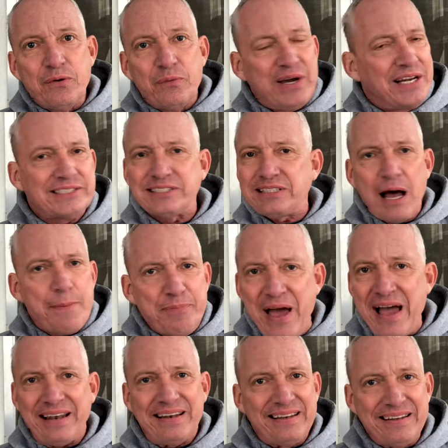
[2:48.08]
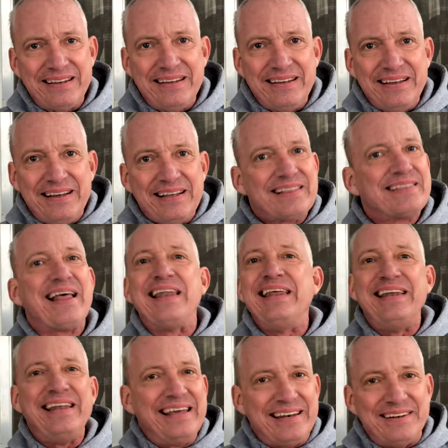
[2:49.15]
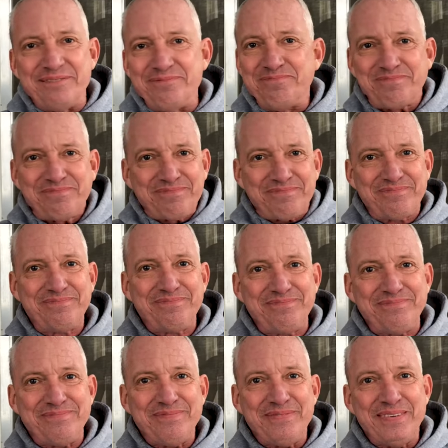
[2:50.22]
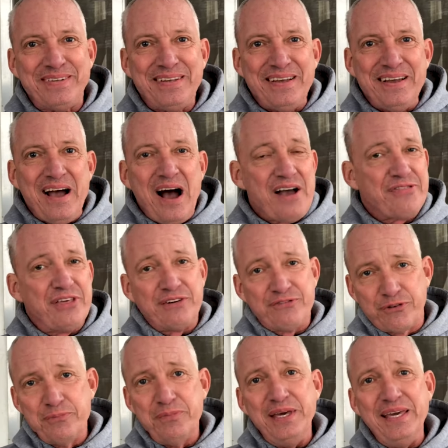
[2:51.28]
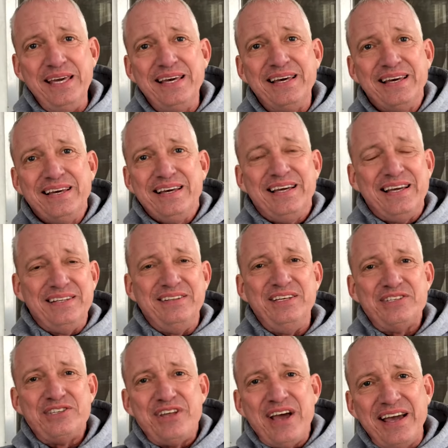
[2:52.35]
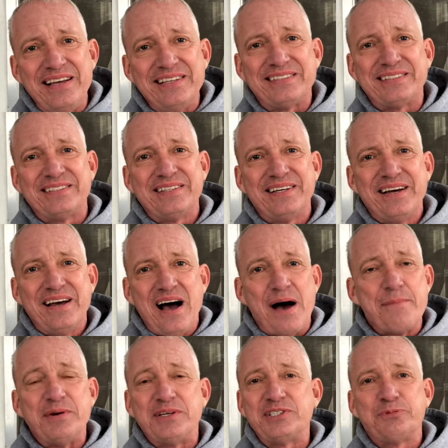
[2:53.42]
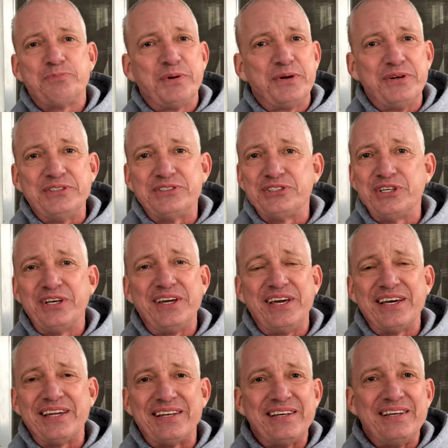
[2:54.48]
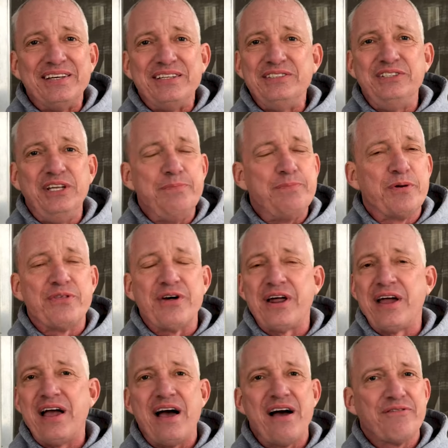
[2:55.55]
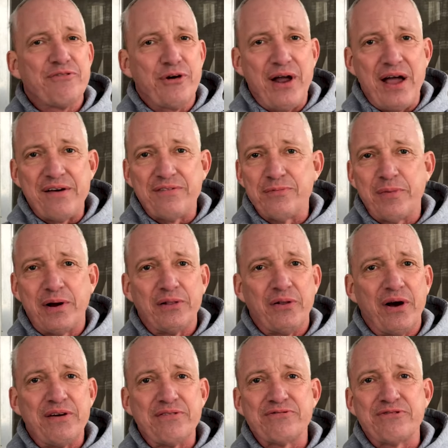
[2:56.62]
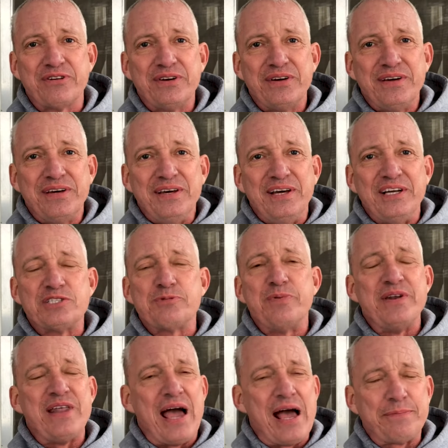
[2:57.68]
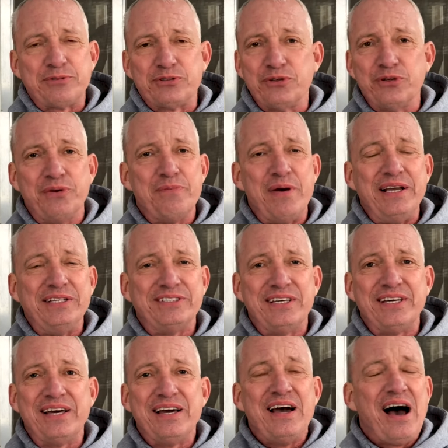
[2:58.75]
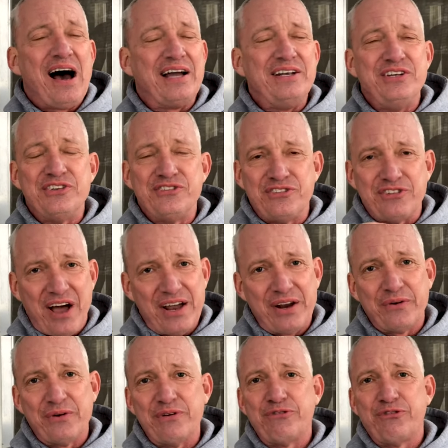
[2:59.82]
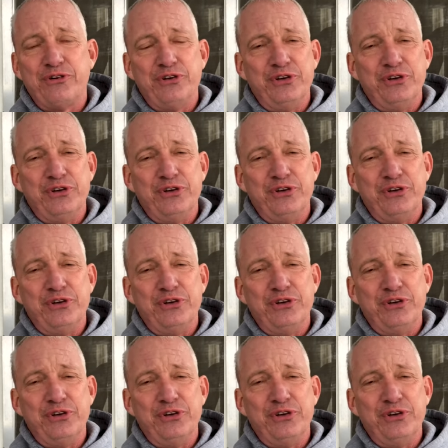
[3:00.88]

We gotta stop that. Let it in. I think for me, in these days, I'm experiencing it deeper than I ever have in my life. It's been absolutely amazing. I desire it for